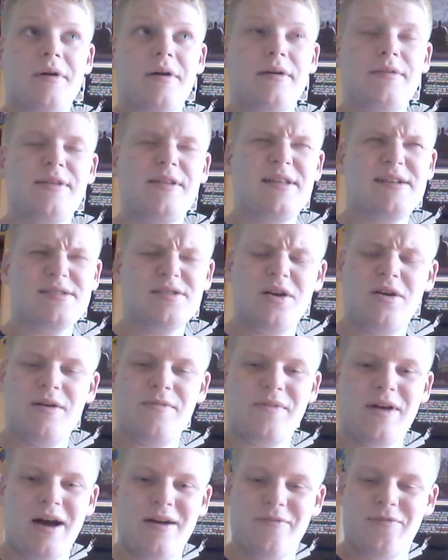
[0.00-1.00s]
I think that's all
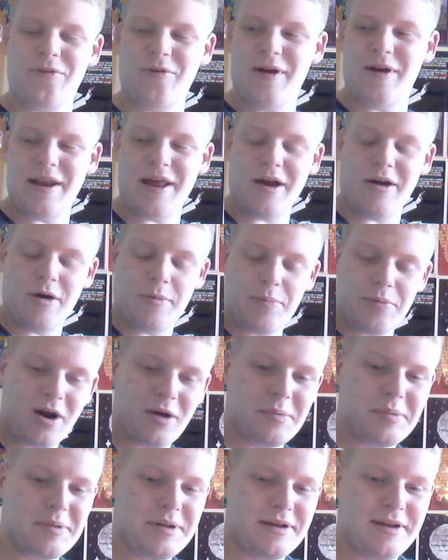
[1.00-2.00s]
I've got for right now. I'll
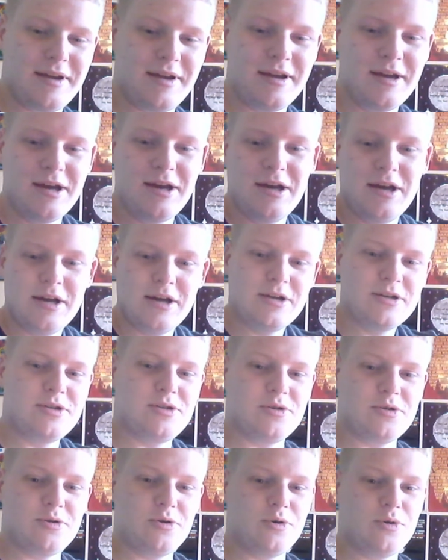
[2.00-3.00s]
probably
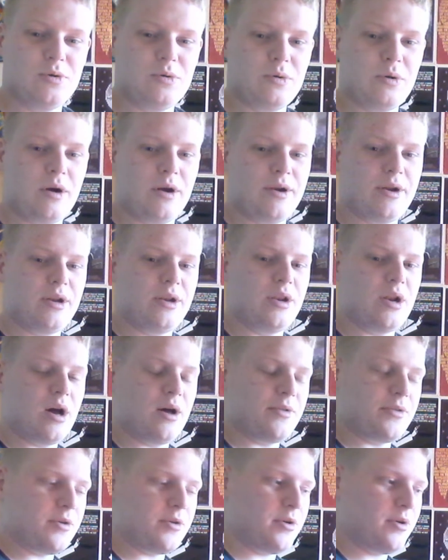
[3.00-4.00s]
do
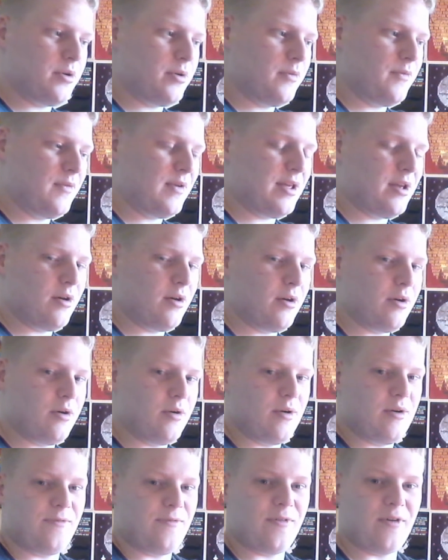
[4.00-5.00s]
another video
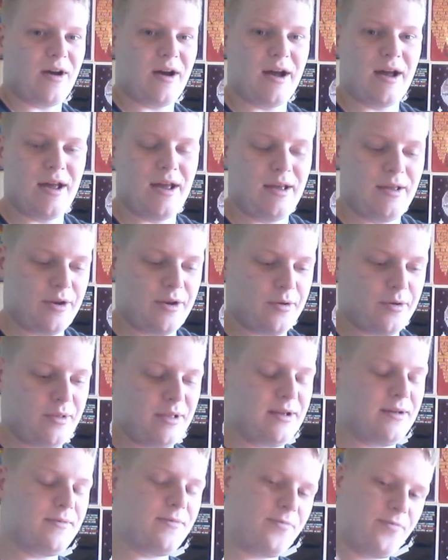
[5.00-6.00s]
if I,
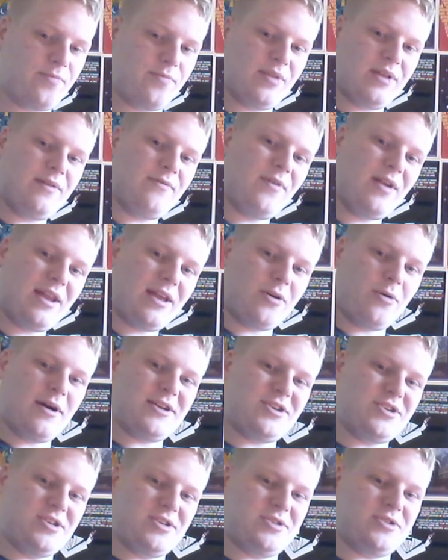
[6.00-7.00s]
leave any
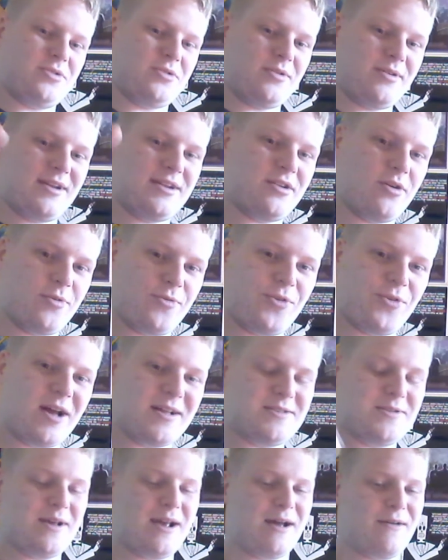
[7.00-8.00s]
questions or
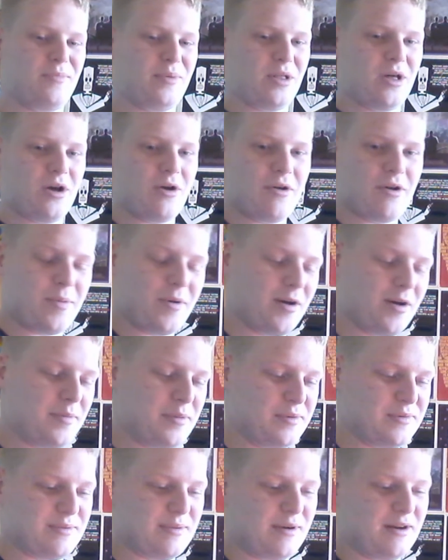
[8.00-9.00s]
thoughts you have below, and I'll
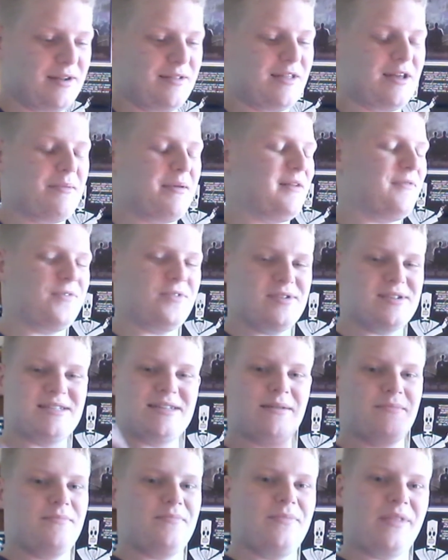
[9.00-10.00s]
probably respond to them. And if there's
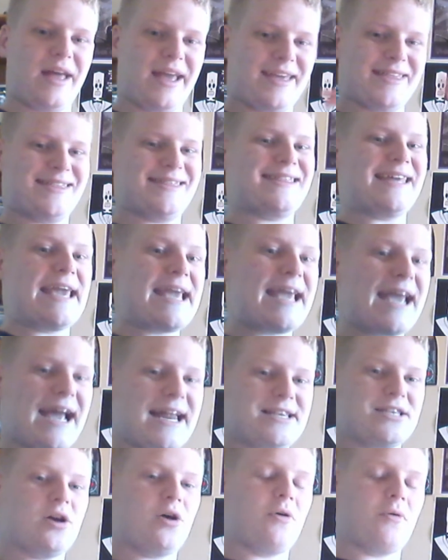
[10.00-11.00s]
some thing
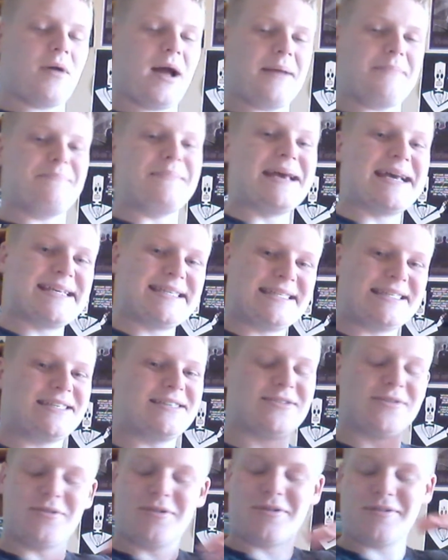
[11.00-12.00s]
I
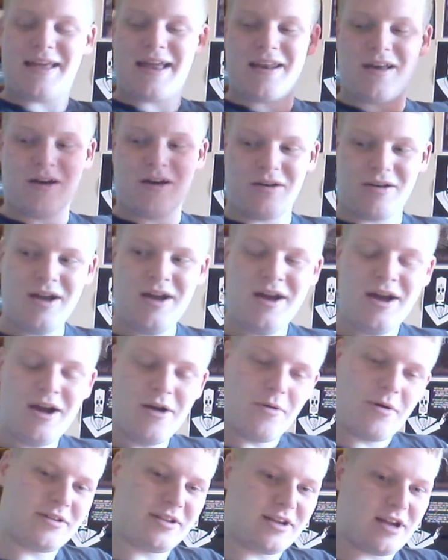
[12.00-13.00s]
missed or that I'll
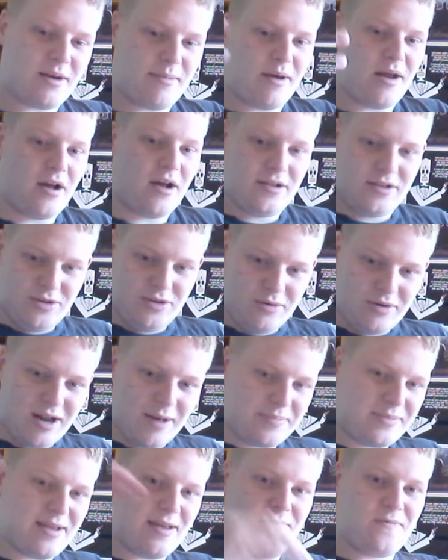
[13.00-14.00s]
want to talk about, I'll do an
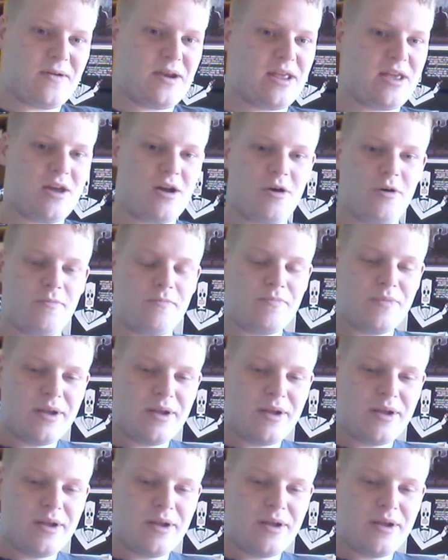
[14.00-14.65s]
update video.